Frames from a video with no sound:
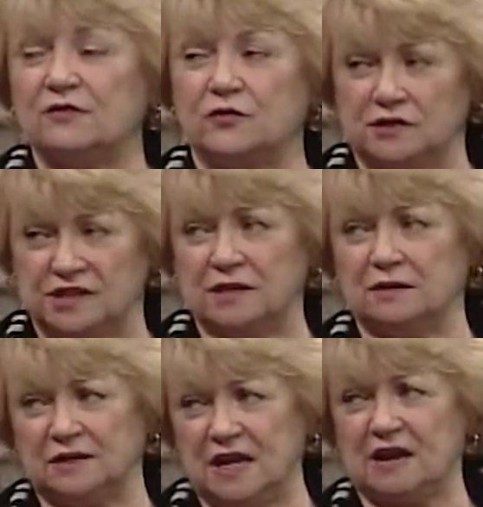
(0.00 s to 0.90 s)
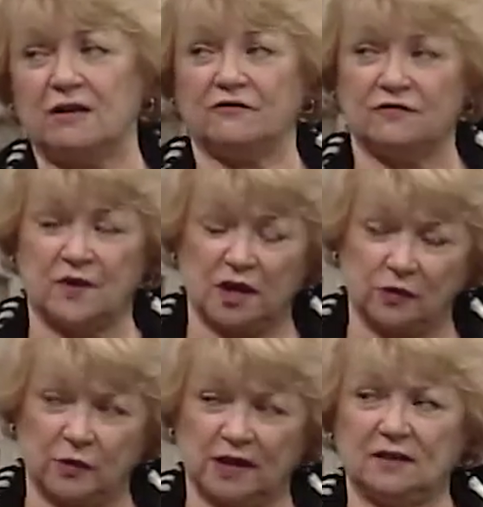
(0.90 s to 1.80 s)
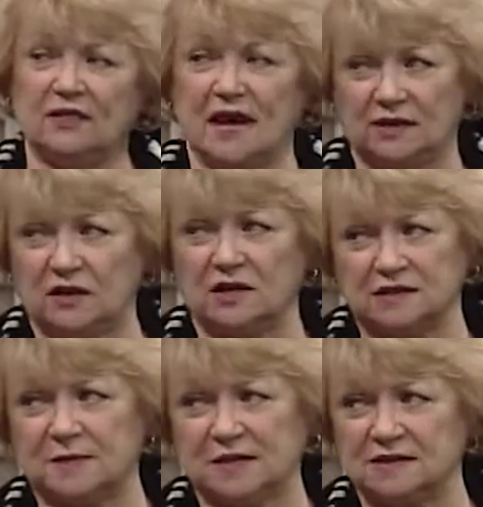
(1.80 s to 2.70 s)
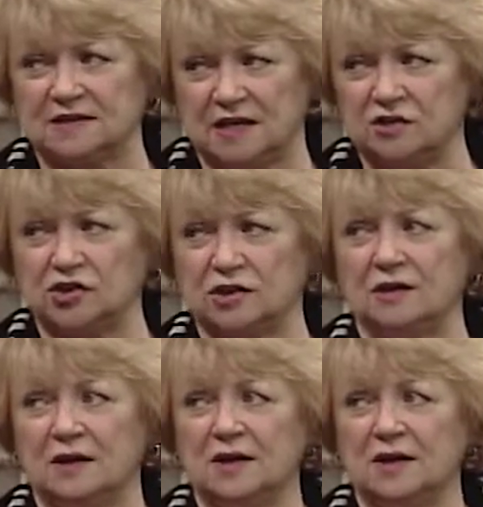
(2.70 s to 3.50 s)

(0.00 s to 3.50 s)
for skilled care following that hospitalization.